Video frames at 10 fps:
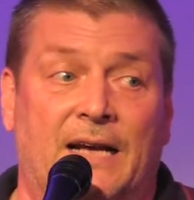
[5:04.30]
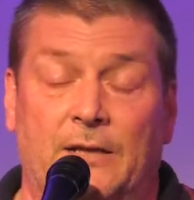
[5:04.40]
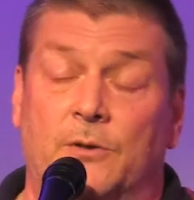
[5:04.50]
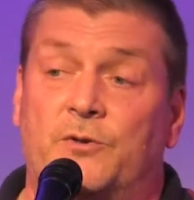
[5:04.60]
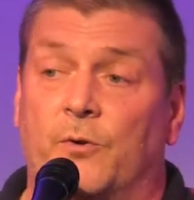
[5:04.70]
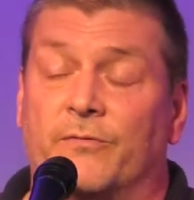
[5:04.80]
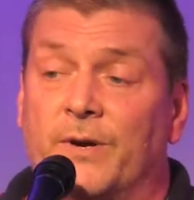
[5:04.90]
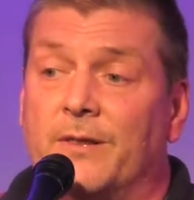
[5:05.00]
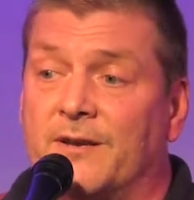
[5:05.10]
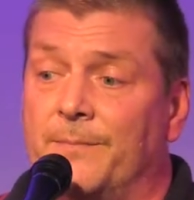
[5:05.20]
I looked over
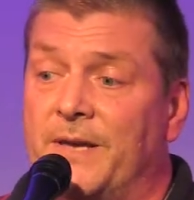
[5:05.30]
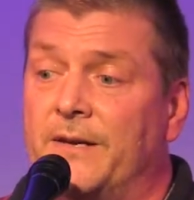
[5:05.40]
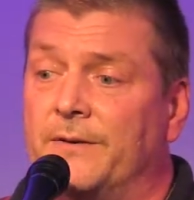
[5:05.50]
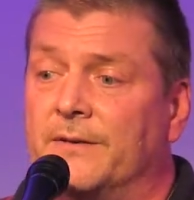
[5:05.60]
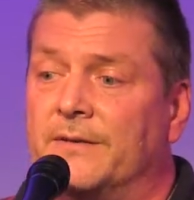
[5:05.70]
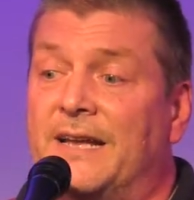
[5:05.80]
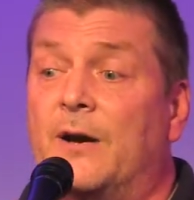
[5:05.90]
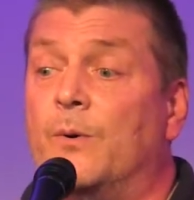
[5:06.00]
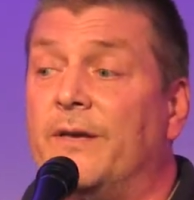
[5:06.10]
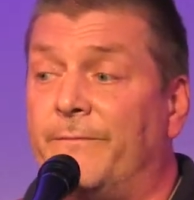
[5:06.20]
at the commander.
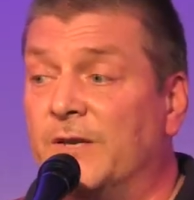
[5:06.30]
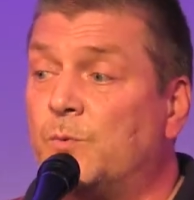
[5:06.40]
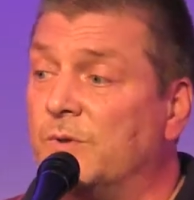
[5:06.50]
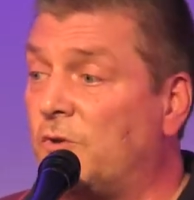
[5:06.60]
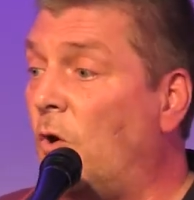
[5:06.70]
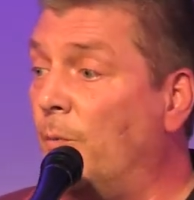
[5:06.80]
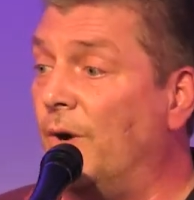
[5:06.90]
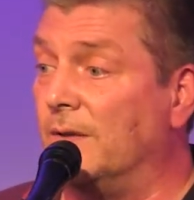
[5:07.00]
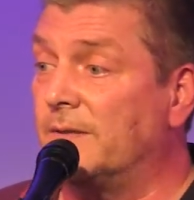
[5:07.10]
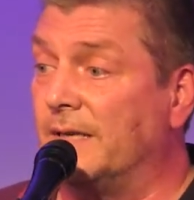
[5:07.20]
Now, if this was
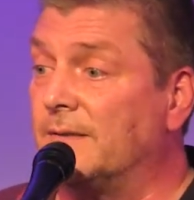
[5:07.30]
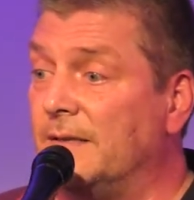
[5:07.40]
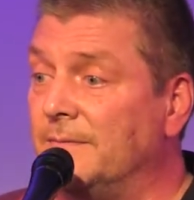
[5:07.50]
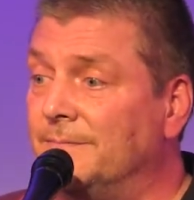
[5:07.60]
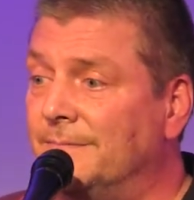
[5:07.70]
cobalt-60,